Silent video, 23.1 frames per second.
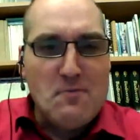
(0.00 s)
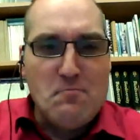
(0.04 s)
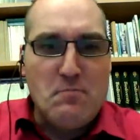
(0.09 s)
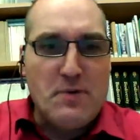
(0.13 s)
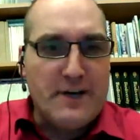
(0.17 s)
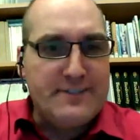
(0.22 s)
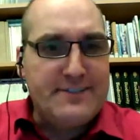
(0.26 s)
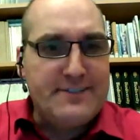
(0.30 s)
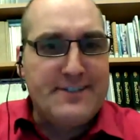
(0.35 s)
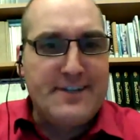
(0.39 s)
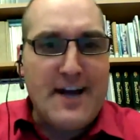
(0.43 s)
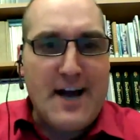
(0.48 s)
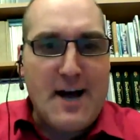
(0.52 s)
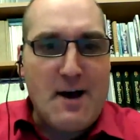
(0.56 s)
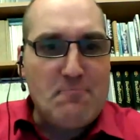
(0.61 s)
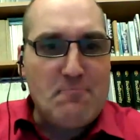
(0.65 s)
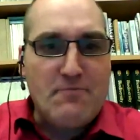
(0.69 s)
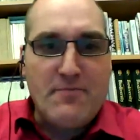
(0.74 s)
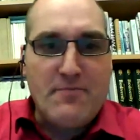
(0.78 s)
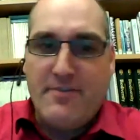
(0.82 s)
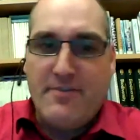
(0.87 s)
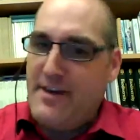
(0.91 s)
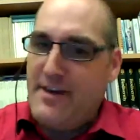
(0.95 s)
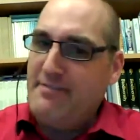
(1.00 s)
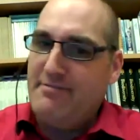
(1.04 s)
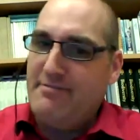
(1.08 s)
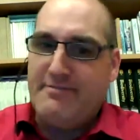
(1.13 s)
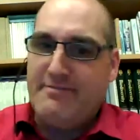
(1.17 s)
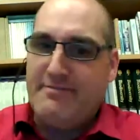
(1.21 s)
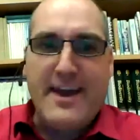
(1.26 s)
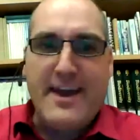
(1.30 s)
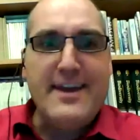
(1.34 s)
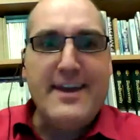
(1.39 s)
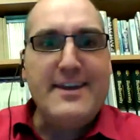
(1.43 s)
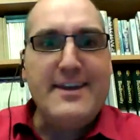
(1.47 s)
but um, they
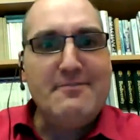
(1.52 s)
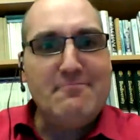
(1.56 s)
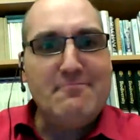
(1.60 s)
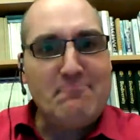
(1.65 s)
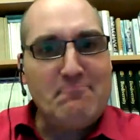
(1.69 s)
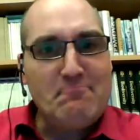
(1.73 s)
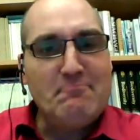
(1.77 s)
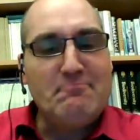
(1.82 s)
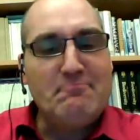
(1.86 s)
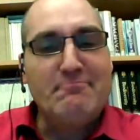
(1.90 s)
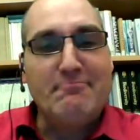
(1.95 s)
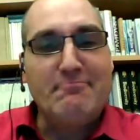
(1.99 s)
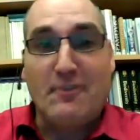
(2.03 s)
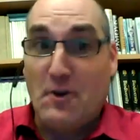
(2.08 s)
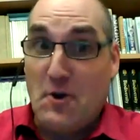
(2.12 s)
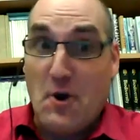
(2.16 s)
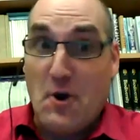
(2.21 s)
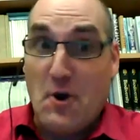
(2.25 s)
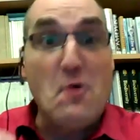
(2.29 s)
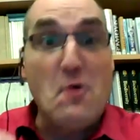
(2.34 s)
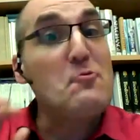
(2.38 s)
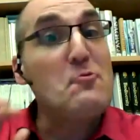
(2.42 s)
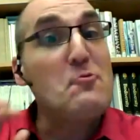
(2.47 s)
they go